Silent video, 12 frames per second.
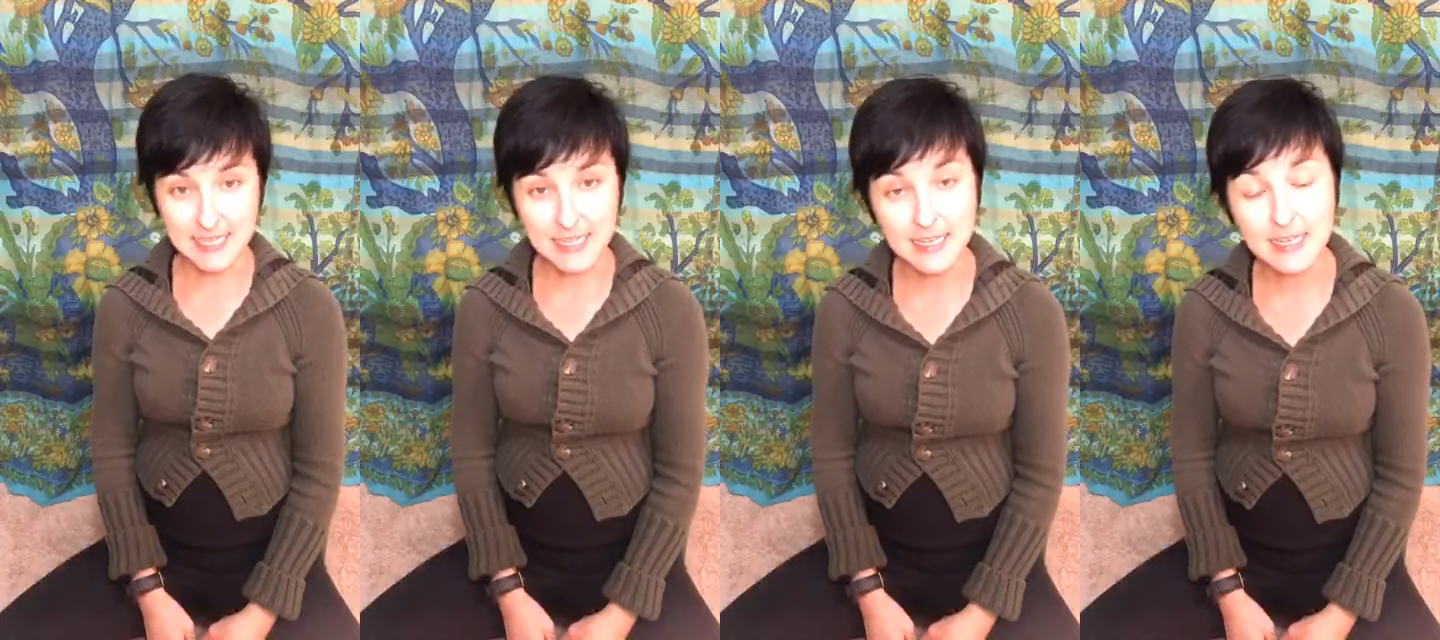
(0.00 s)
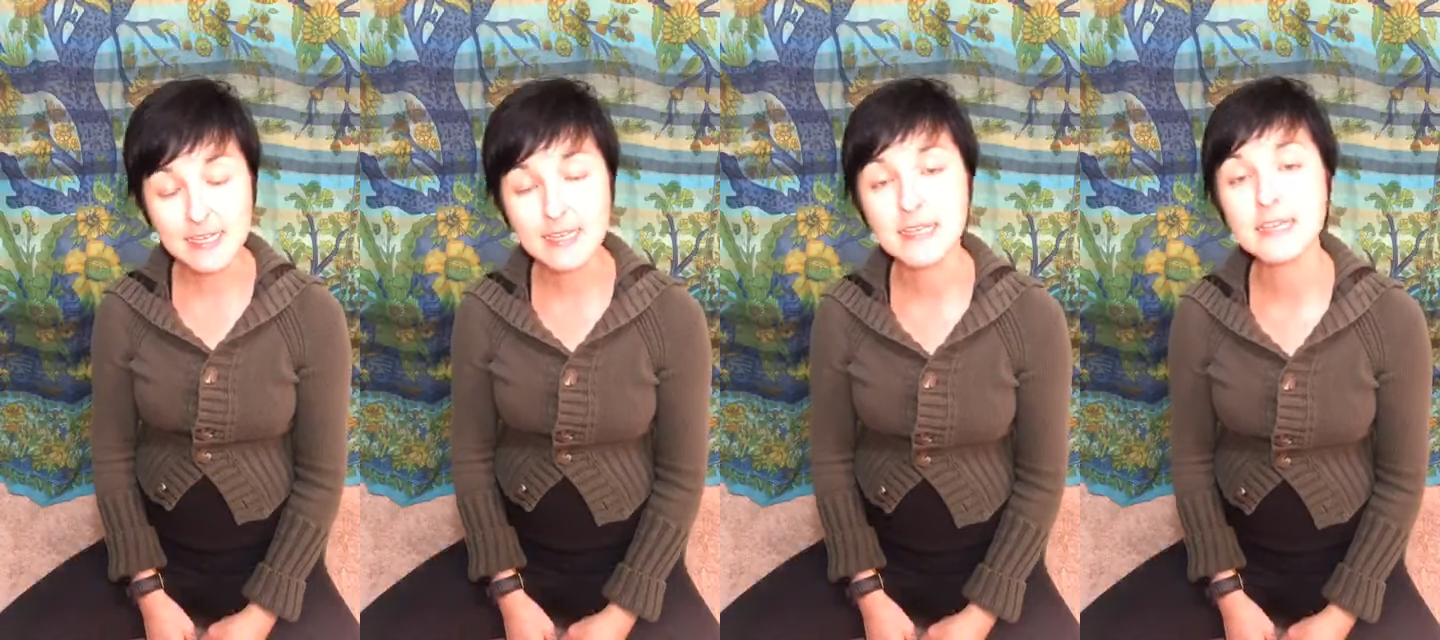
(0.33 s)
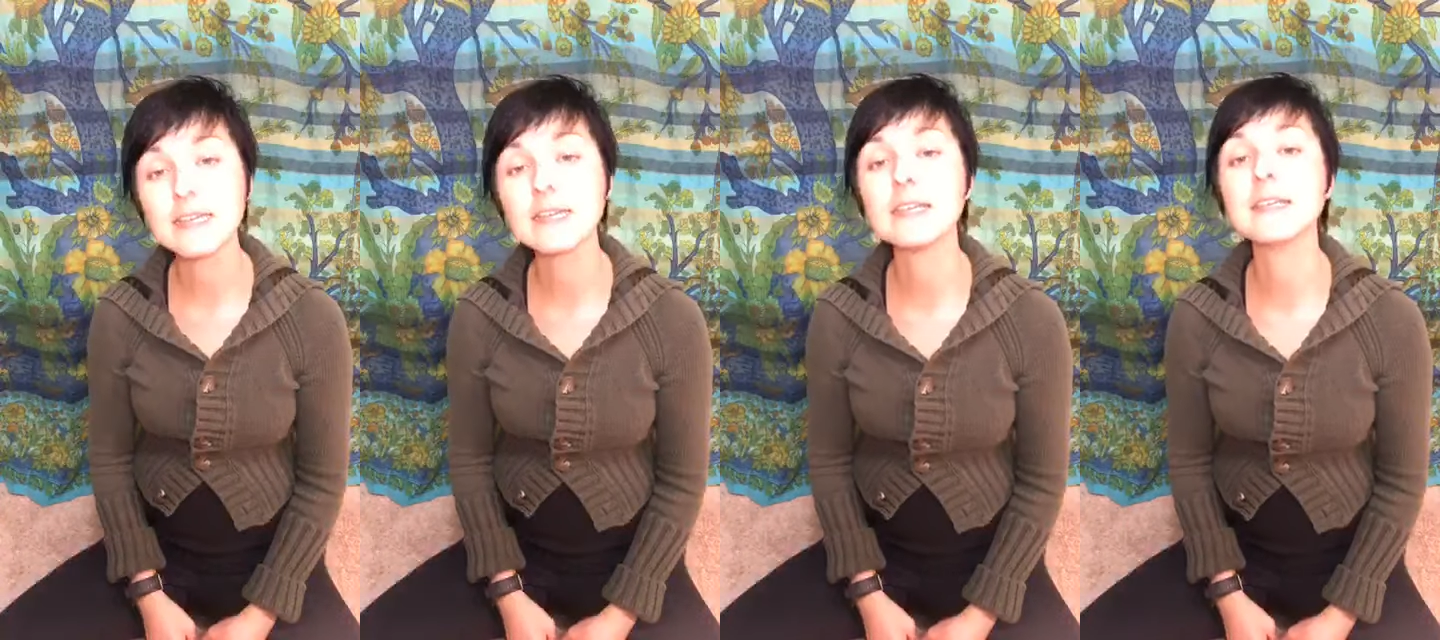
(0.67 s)

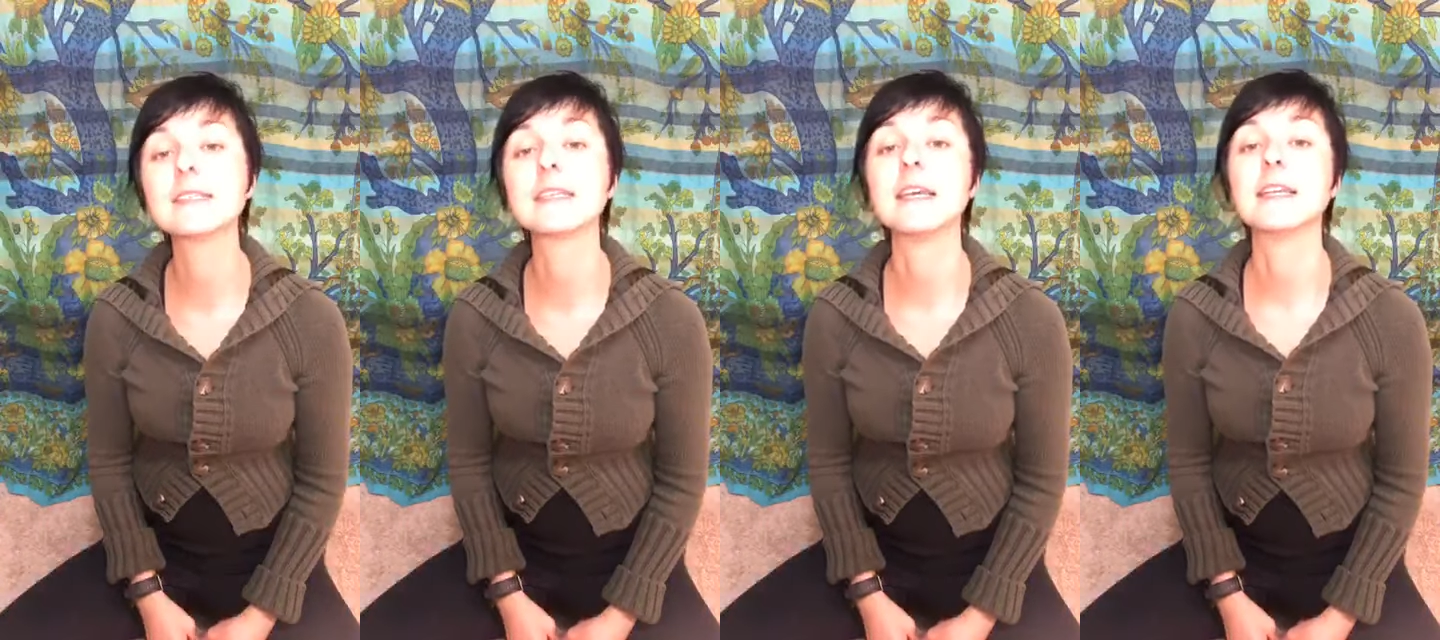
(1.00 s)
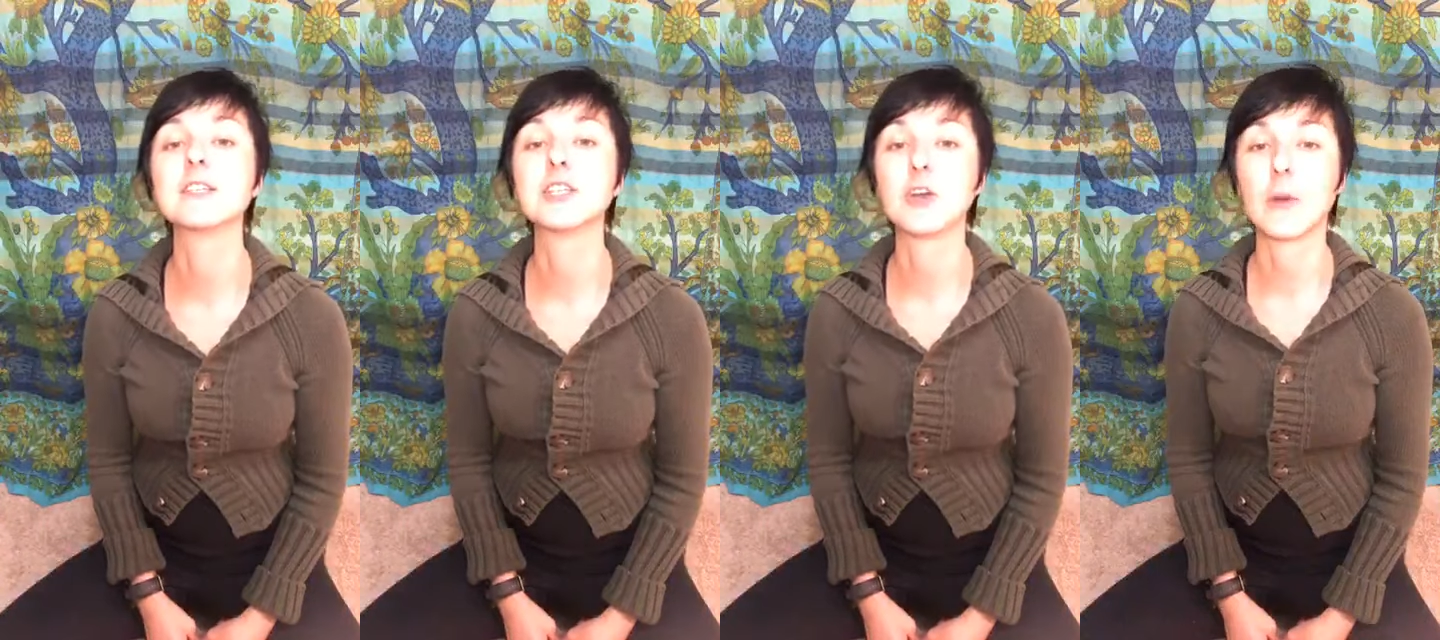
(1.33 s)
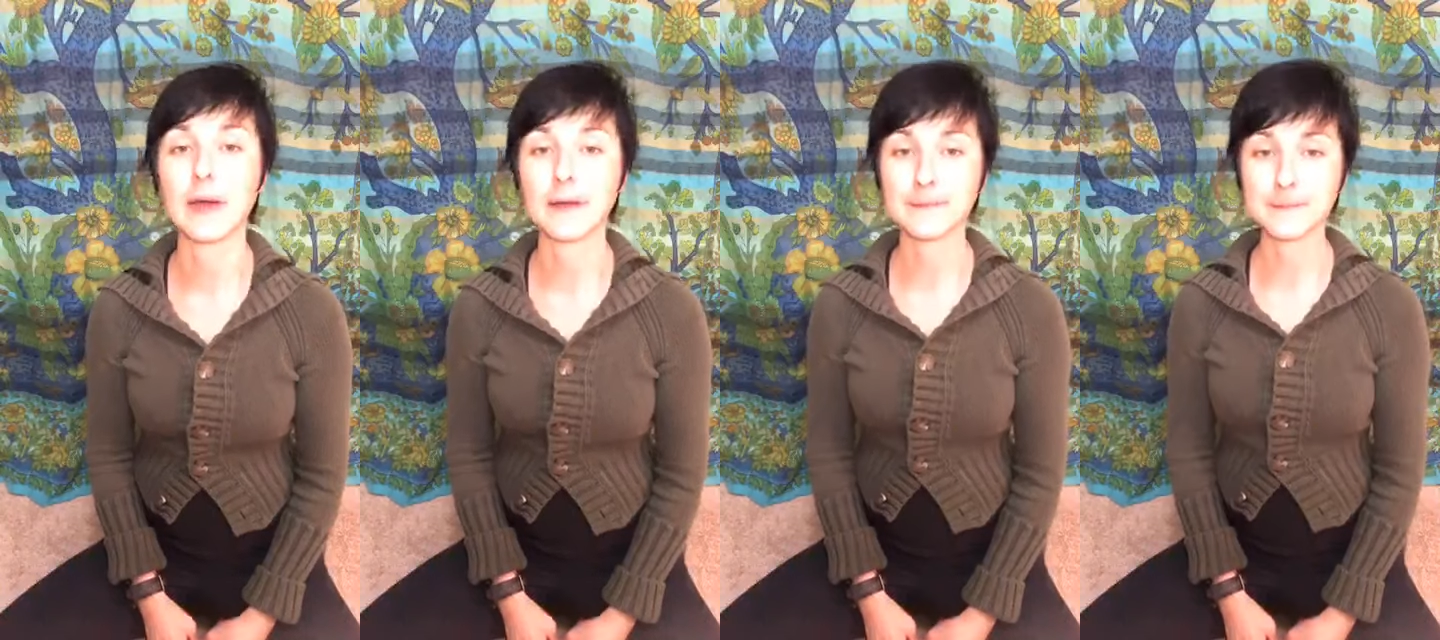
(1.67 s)
ease into
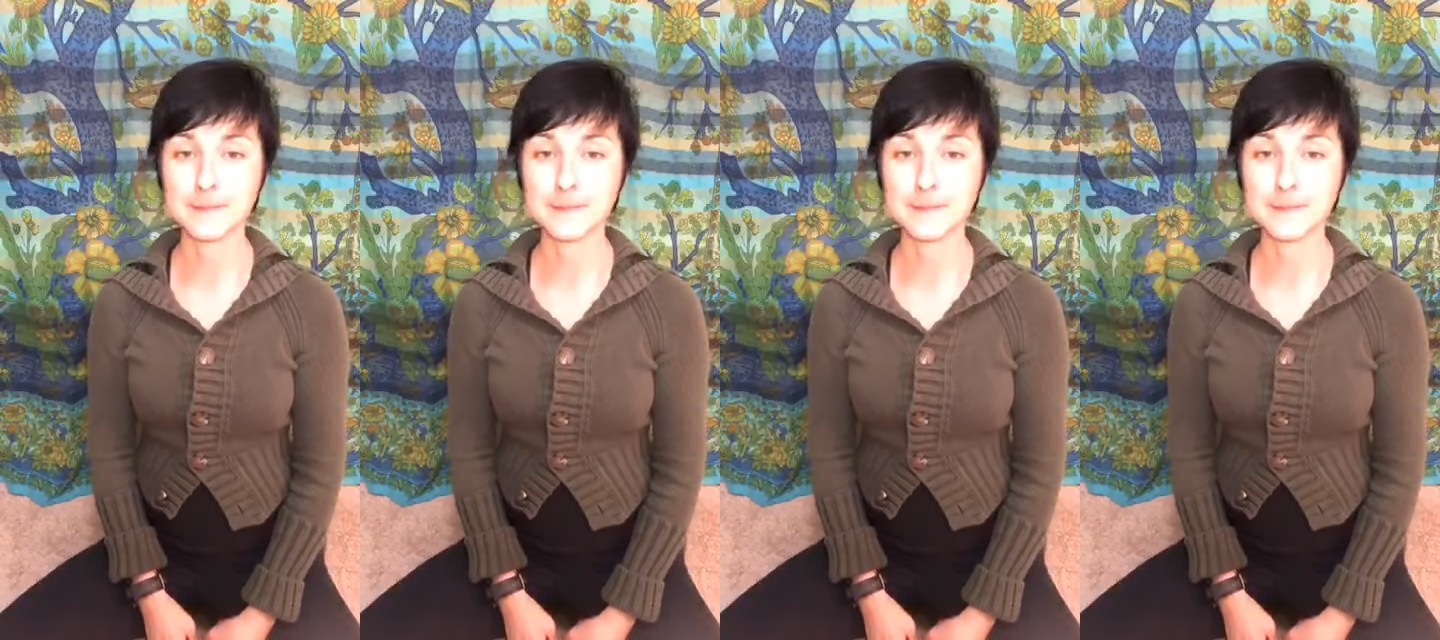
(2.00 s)
it.